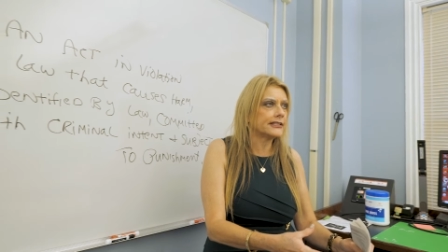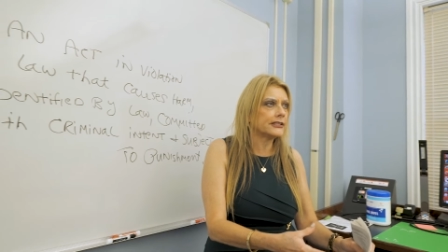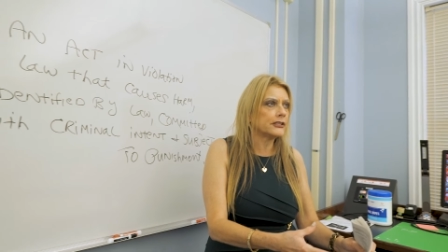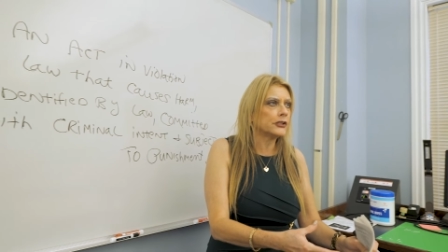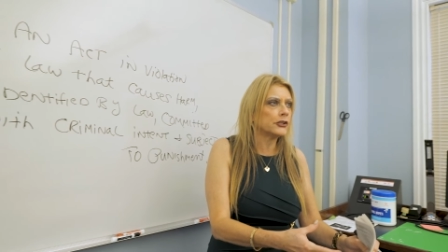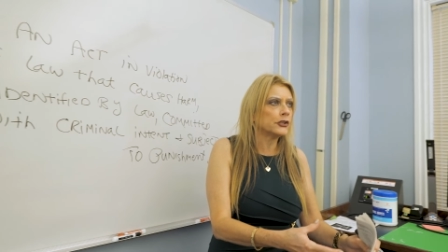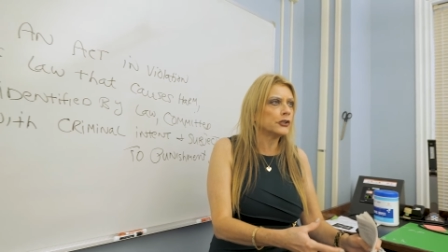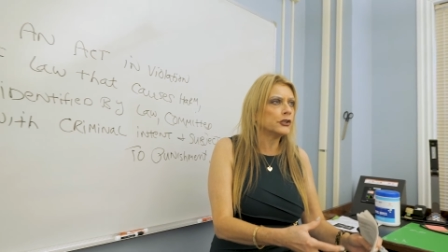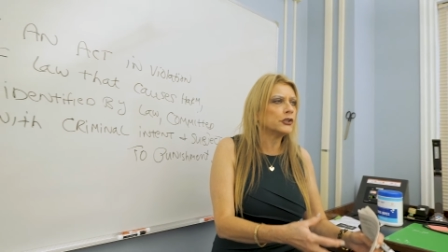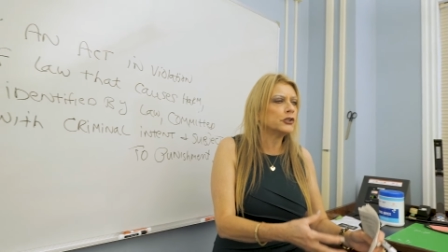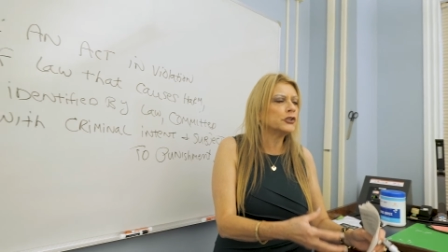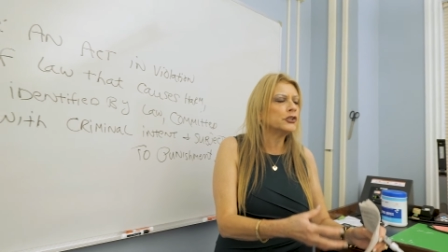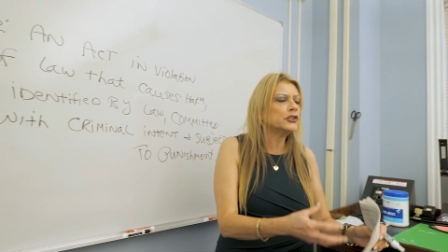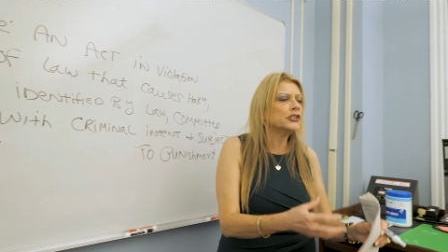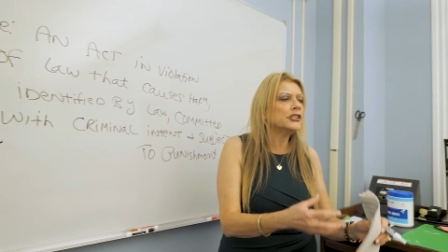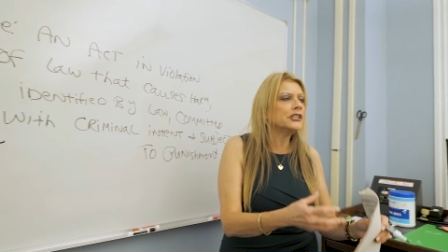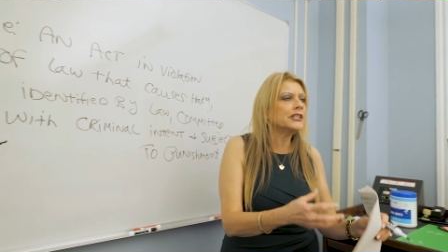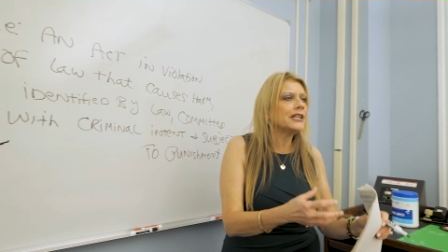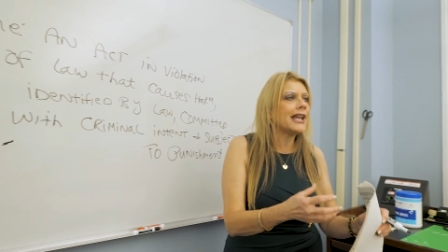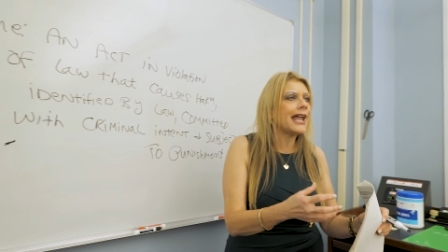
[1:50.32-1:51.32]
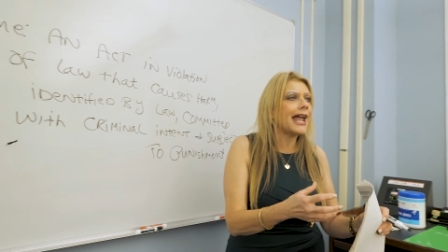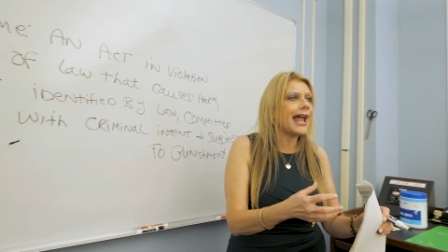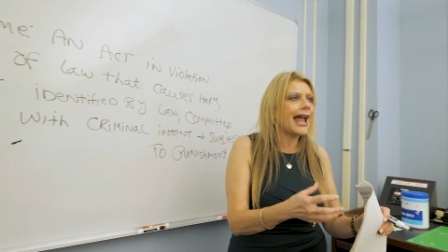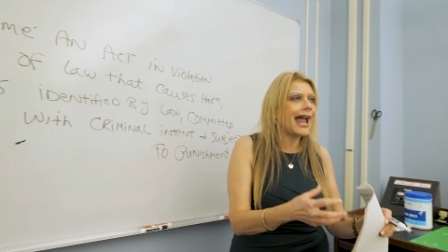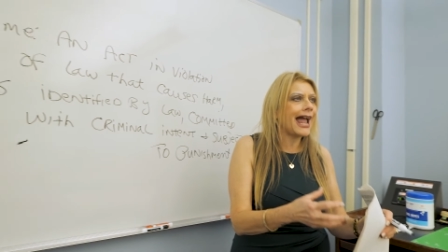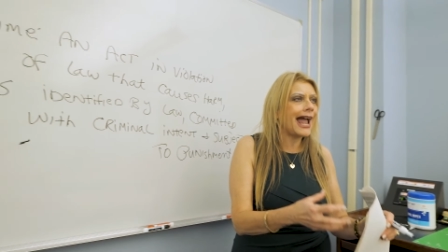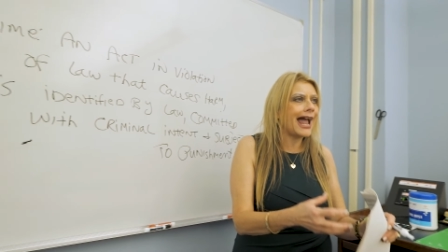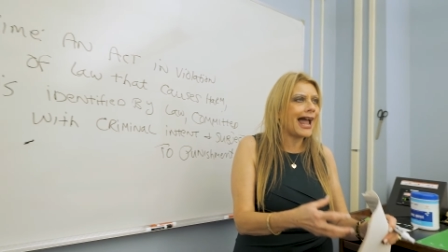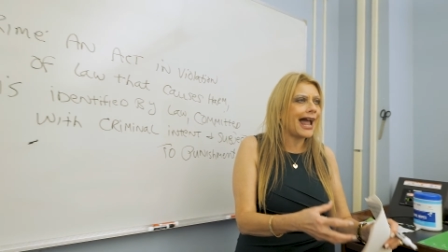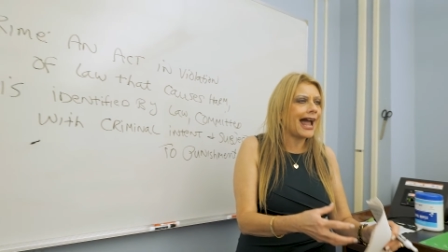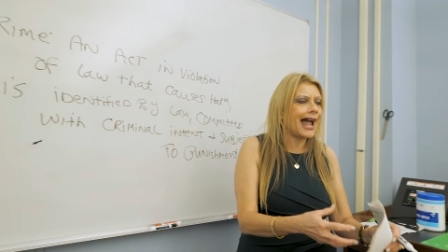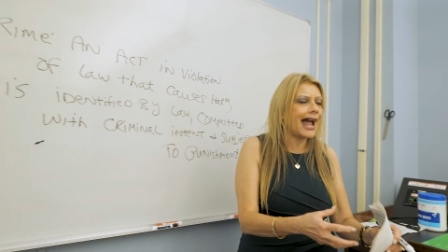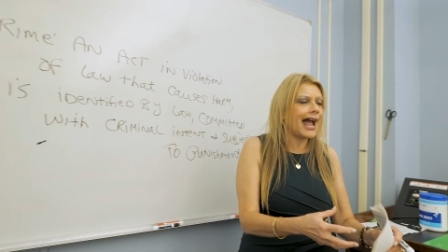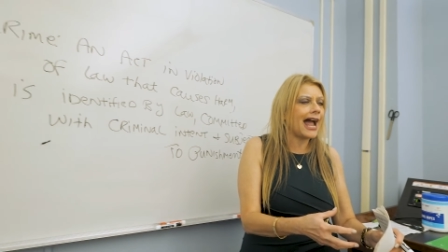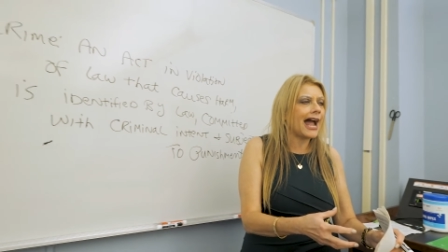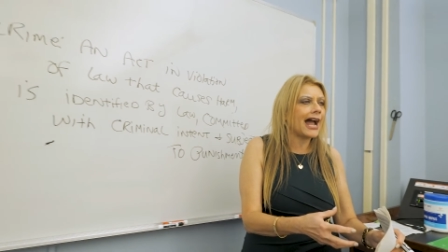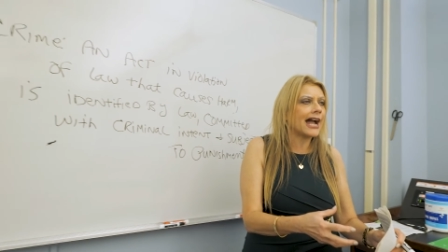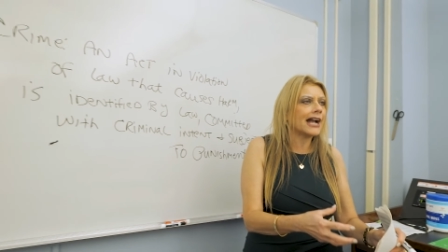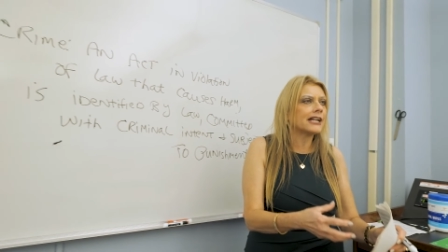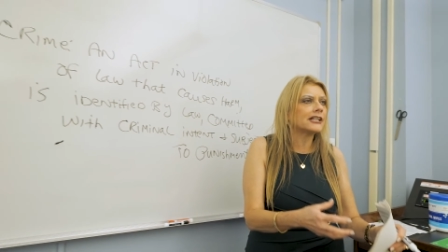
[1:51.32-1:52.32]
communication, and a
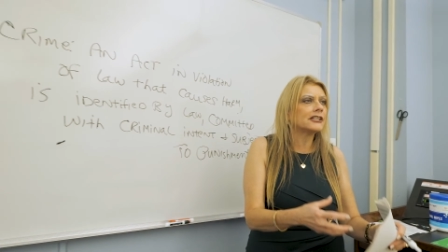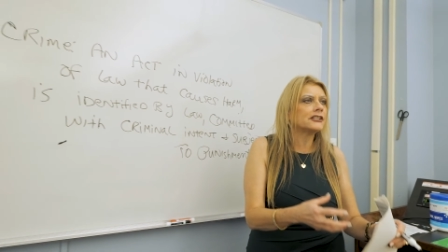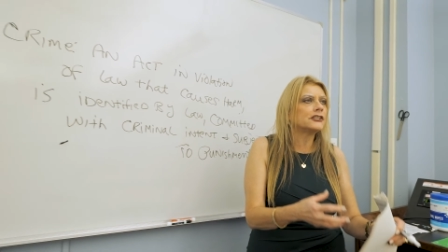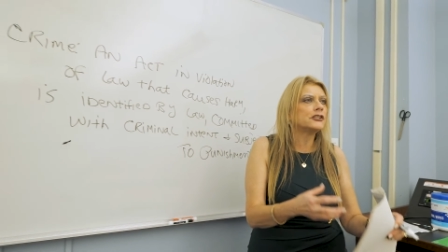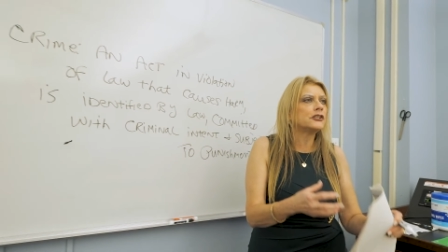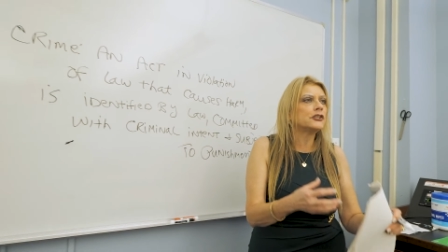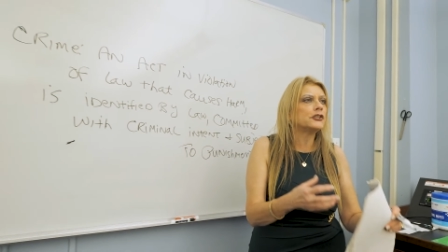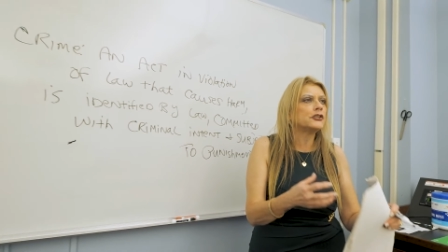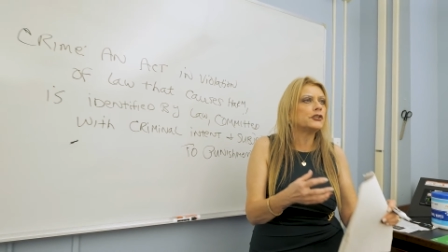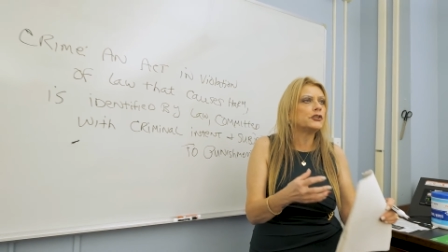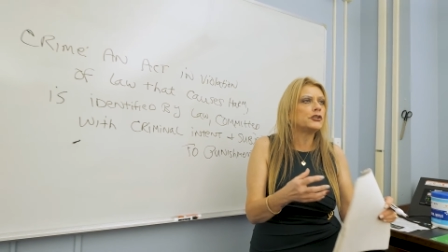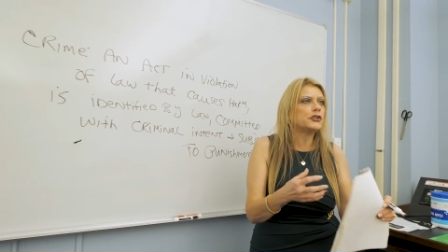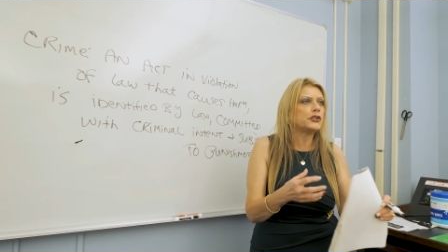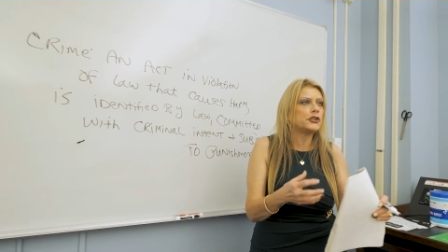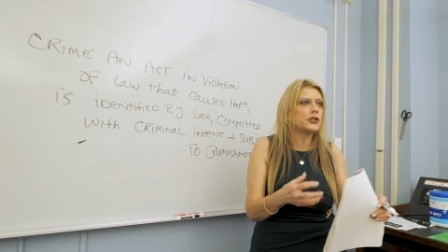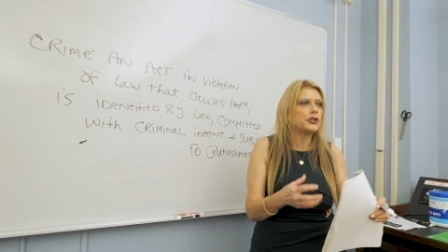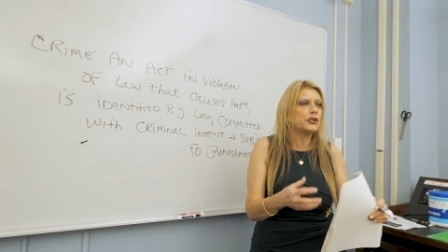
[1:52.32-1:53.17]
good character.